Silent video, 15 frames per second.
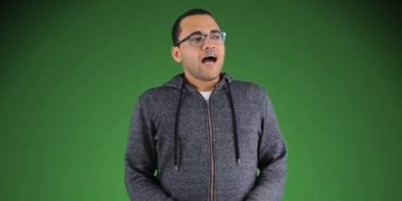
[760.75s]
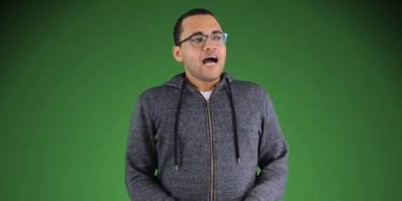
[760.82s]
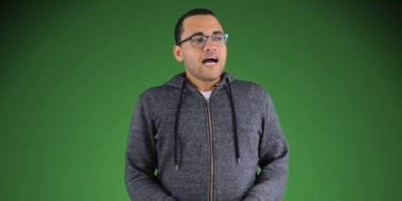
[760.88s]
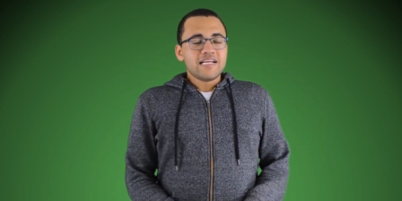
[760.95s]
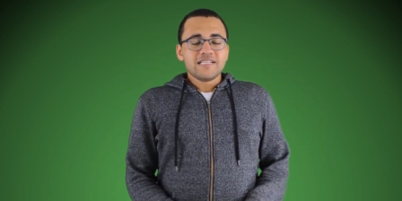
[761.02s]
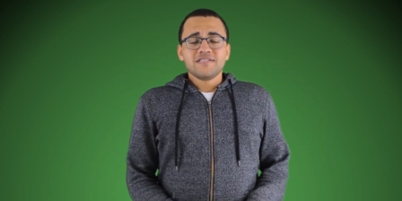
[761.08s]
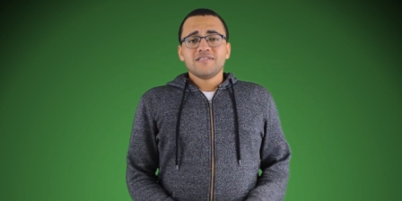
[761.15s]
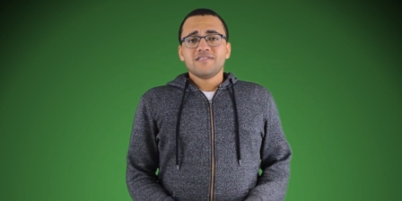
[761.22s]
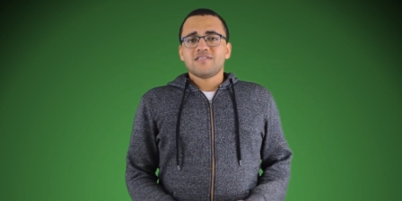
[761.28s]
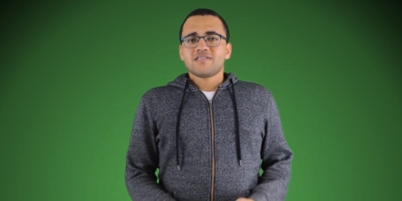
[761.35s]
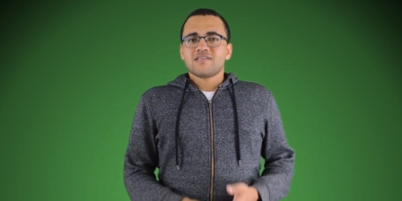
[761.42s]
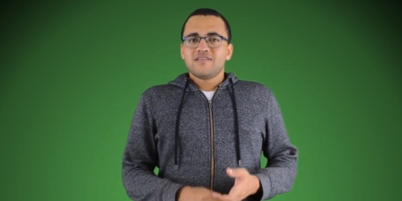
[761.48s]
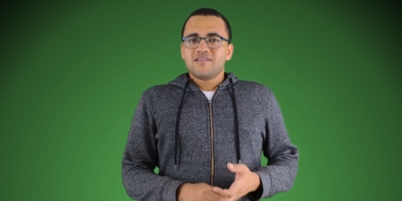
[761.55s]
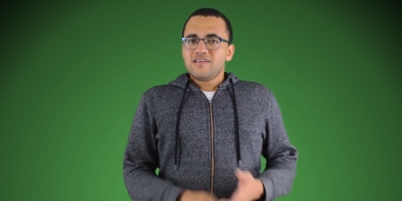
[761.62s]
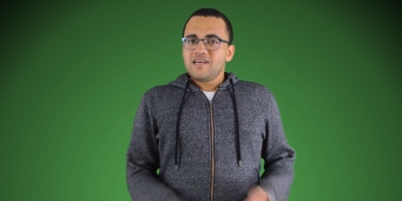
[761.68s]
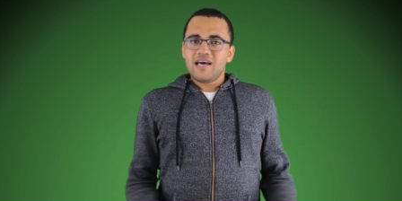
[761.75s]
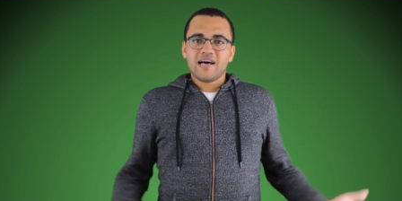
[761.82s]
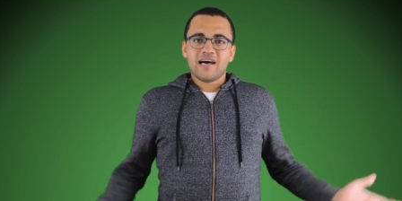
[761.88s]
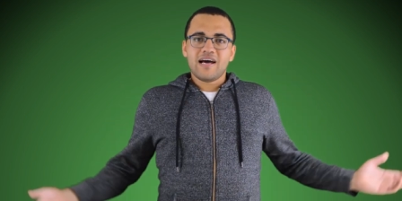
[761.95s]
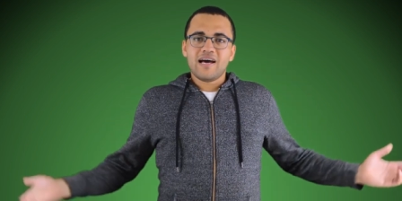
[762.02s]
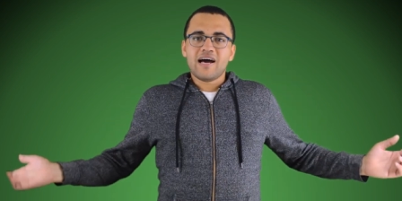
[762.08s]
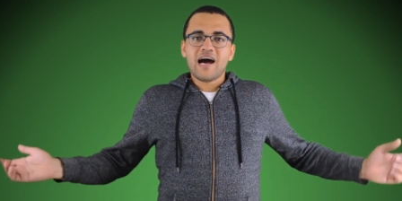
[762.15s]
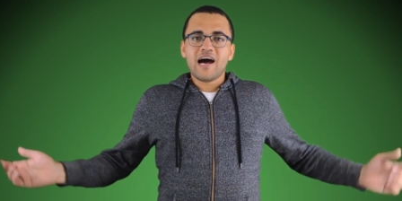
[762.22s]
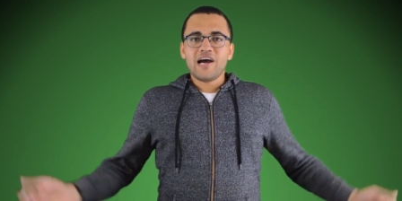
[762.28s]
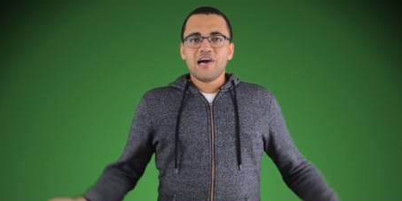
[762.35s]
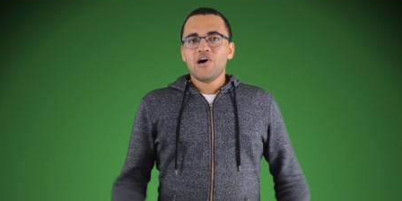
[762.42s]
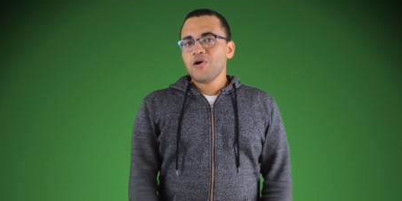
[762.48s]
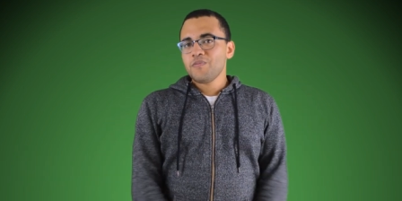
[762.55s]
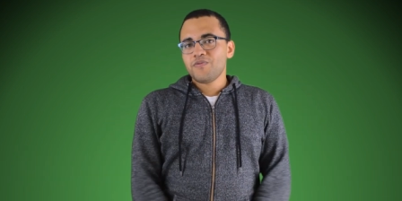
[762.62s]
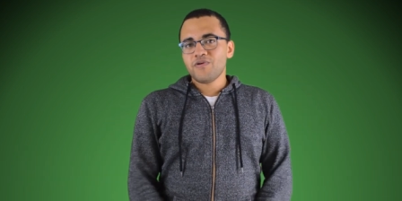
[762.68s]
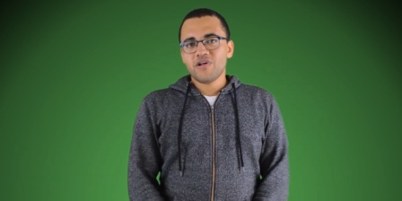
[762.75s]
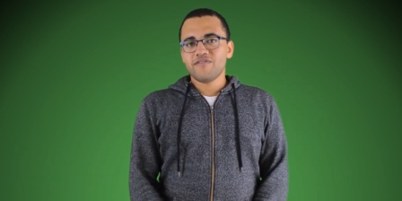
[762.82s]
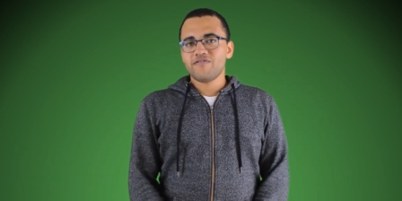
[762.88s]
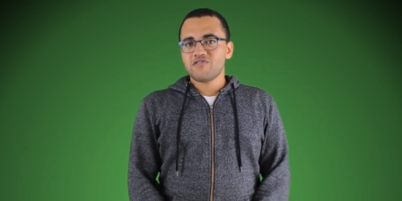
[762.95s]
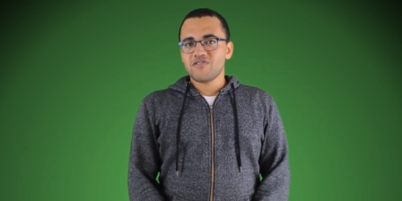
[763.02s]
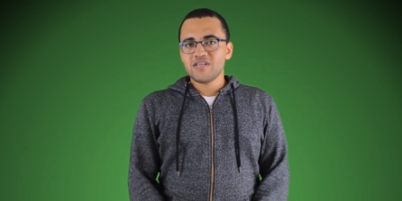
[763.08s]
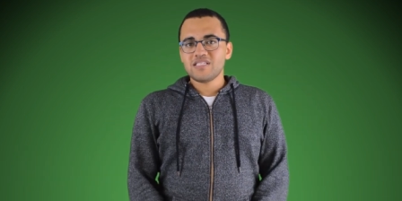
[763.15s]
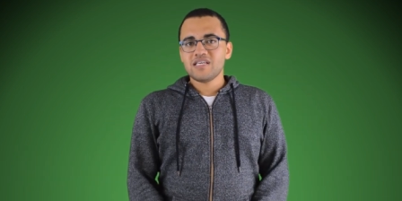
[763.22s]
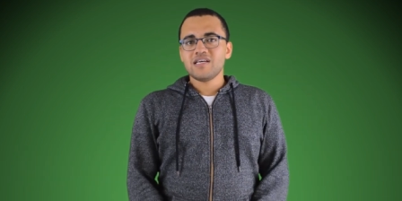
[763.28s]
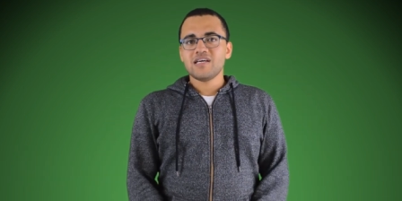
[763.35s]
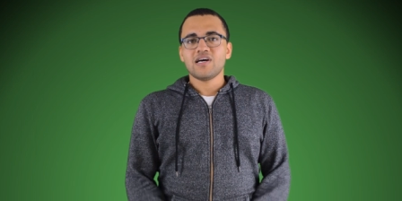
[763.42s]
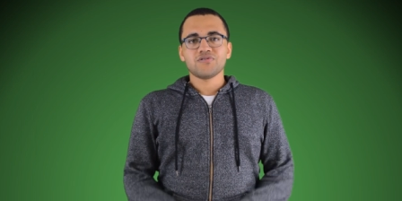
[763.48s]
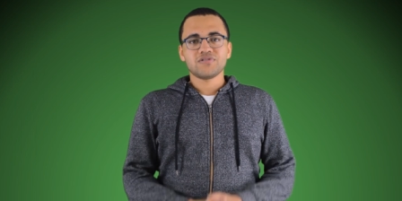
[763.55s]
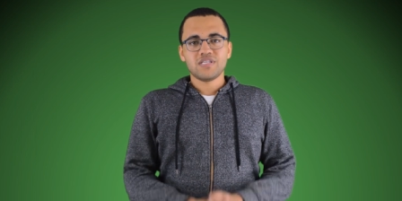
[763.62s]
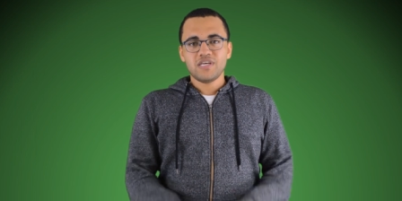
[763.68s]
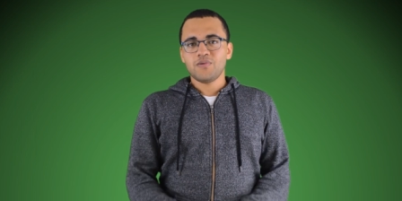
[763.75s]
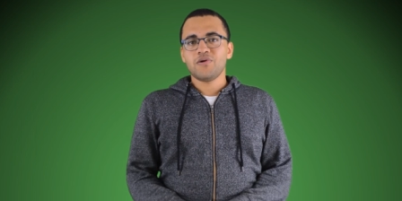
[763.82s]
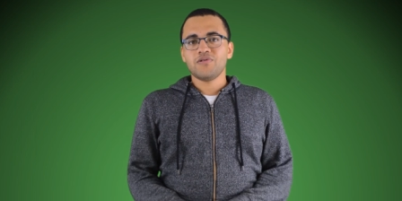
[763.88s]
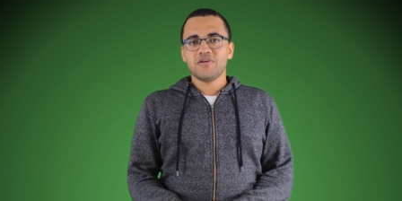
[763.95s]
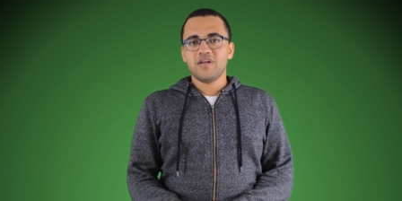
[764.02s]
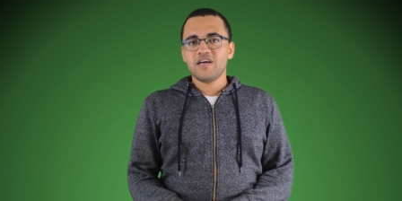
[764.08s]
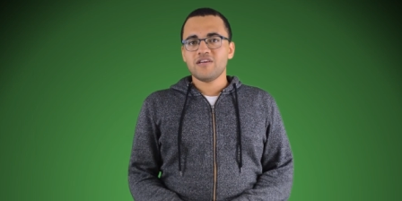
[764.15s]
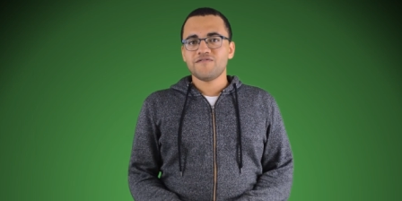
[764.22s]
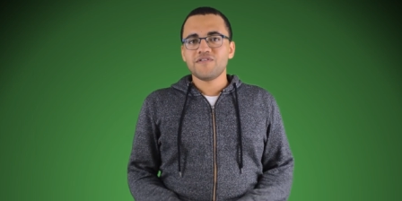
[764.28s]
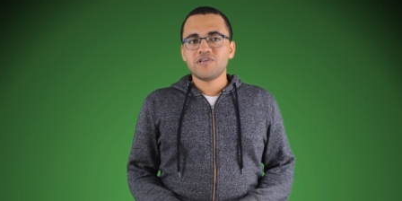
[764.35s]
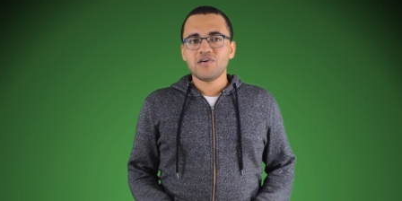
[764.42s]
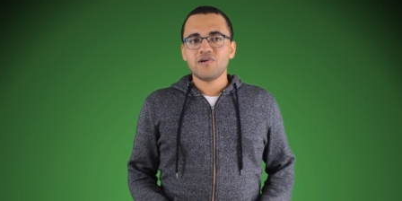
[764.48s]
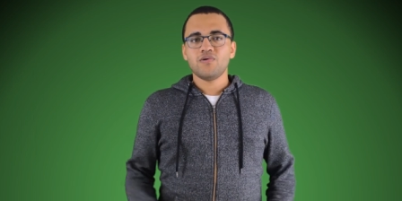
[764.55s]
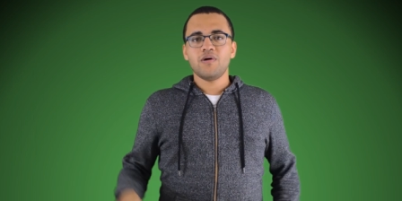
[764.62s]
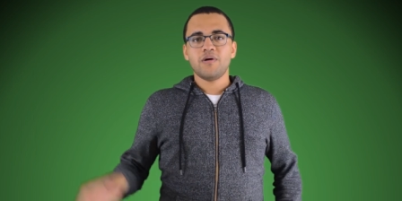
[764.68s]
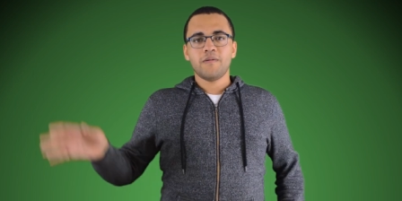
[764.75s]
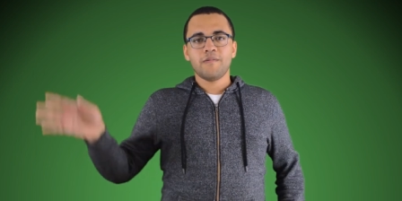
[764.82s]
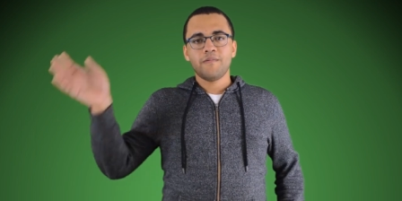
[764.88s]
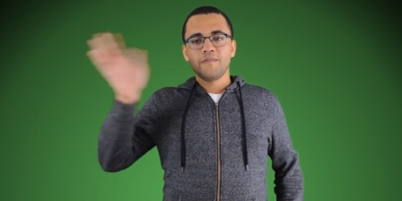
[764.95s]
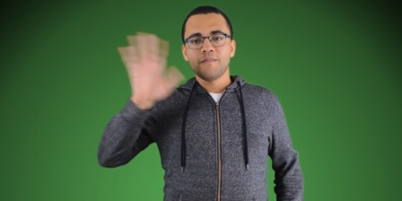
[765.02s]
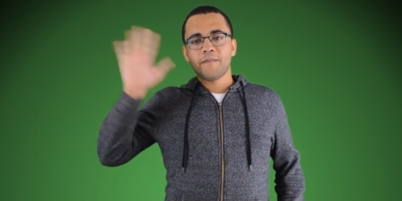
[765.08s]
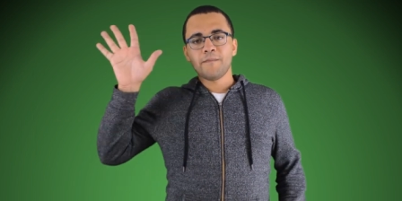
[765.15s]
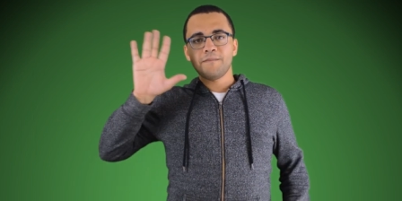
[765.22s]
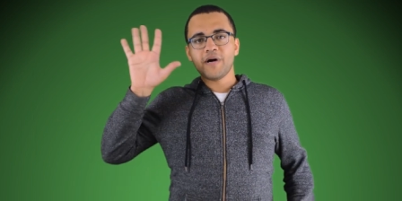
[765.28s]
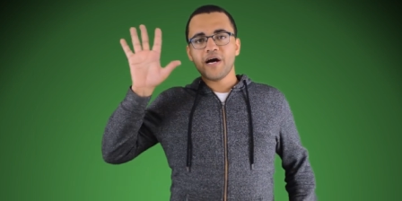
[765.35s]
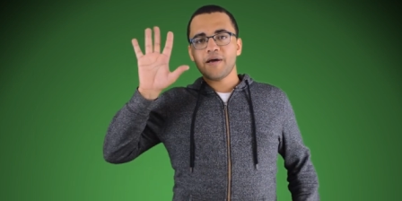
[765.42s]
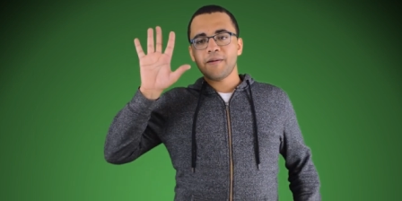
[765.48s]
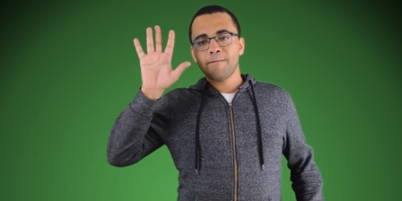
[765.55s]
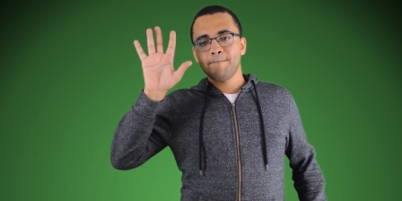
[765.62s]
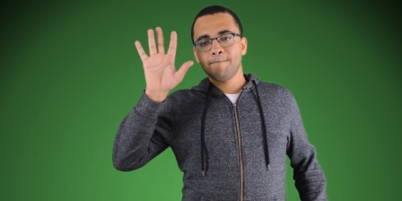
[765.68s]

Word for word: And yeah, I hope you all have a great day. I'll see you all in the next video. Bye.